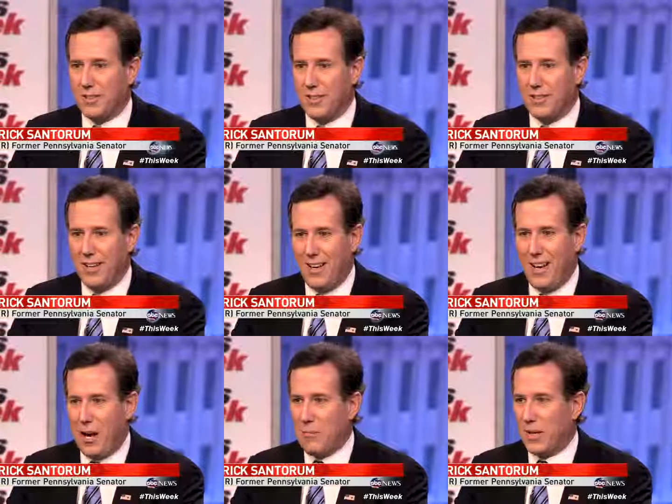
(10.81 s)
He said,
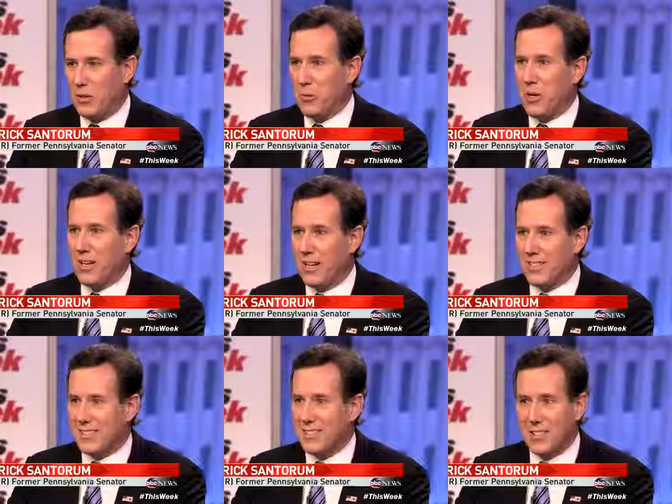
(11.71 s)
How am I going to win? And I
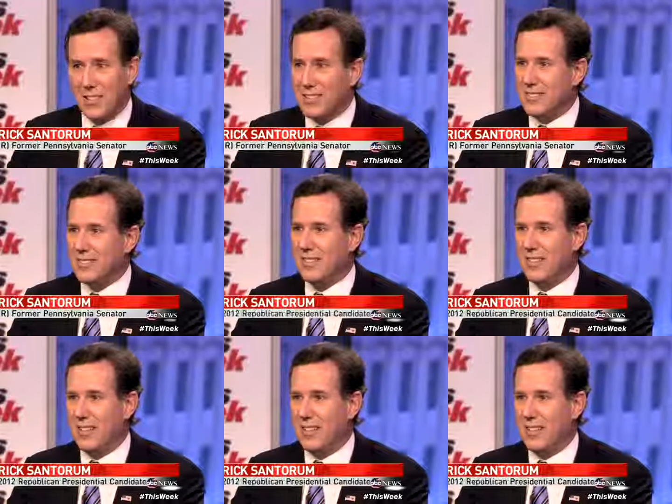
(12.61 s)
said, Guns.